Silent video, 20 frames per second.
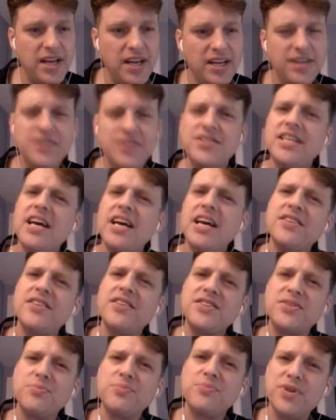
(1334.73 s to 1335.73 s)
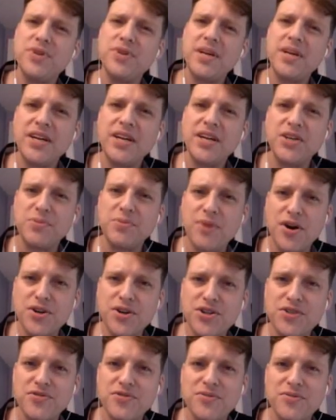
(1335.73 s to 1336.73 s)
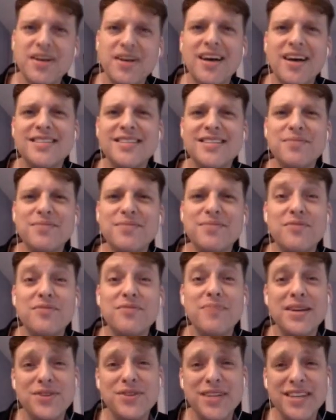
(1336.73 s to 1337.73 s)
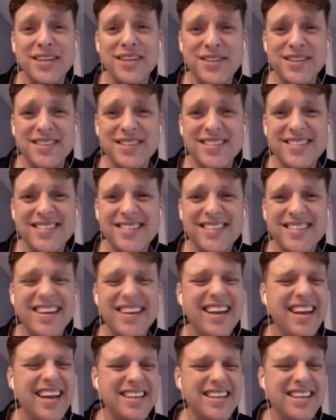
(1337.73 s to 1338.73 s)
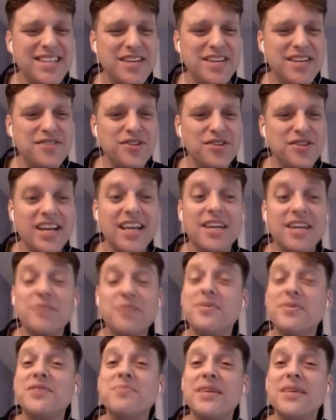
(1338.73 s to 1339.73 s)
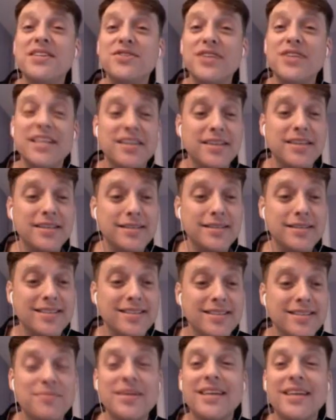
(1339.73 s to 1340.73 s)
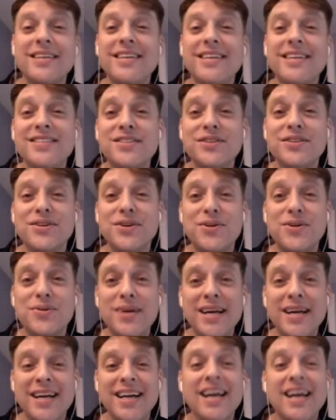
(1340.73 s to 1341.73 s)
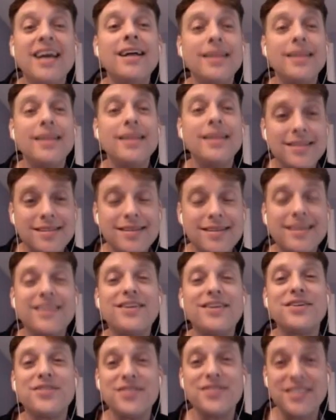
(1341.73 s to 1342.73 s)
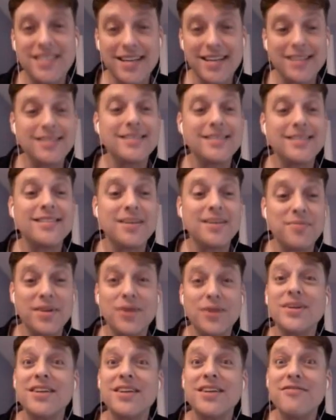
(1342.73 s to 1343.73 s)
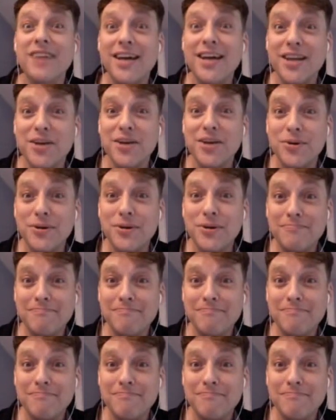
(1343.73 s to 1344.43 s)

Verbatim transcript: You see how this is a pretty big departure from the concept of mental illness? Instead of looking at them as mental illness as something that needs to go away, let's look at altered states as something really valuable